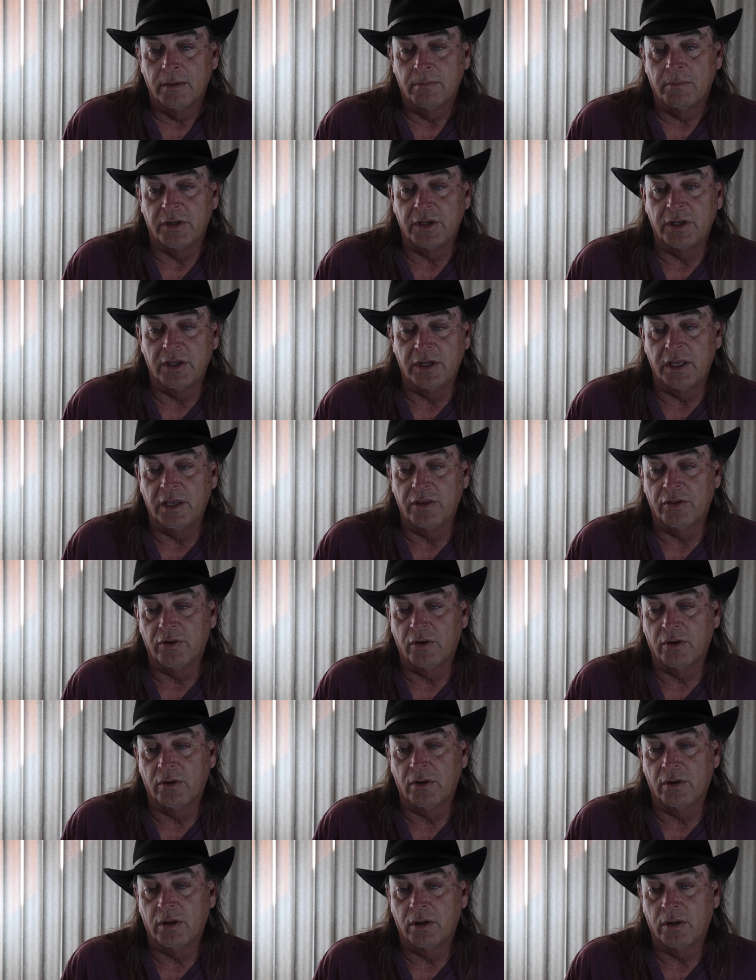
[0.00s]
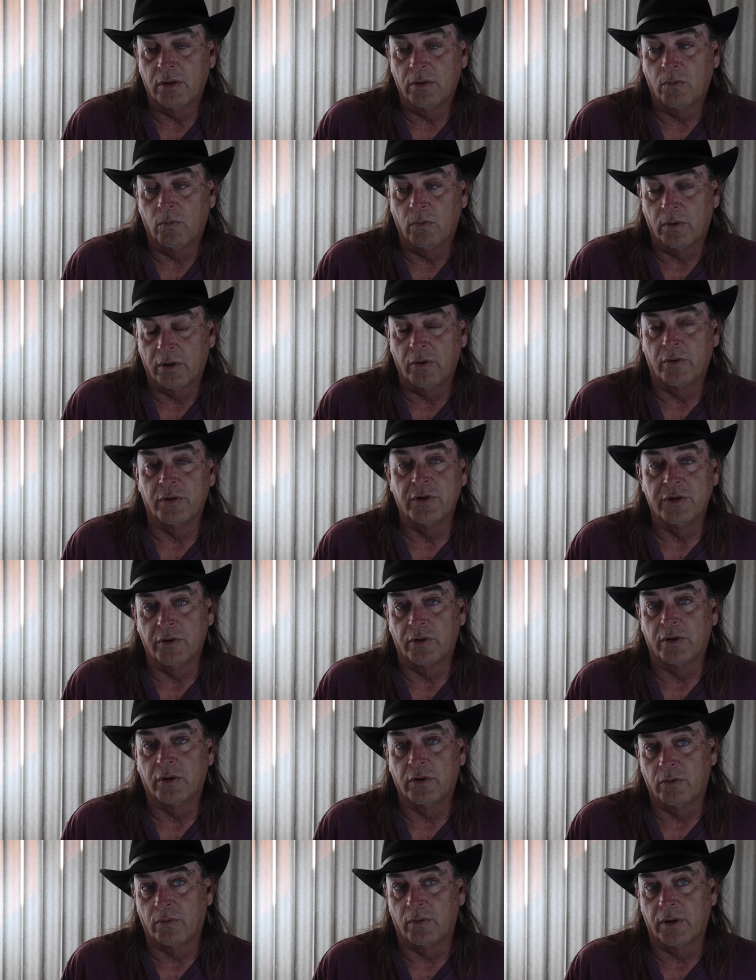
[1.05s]
but we're going to
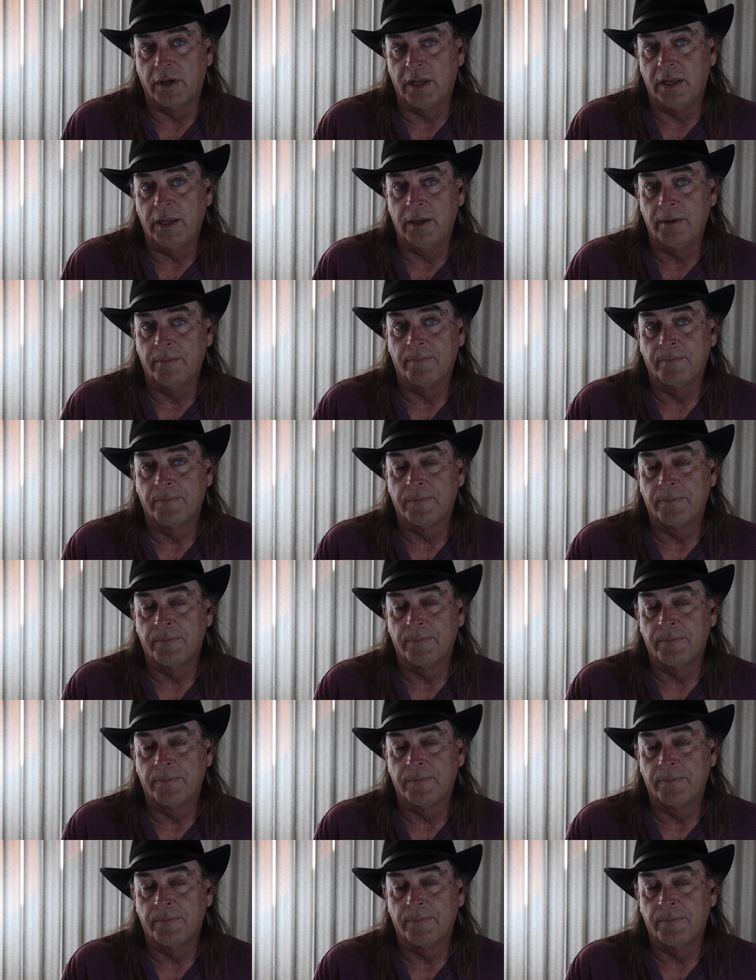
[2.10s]
agree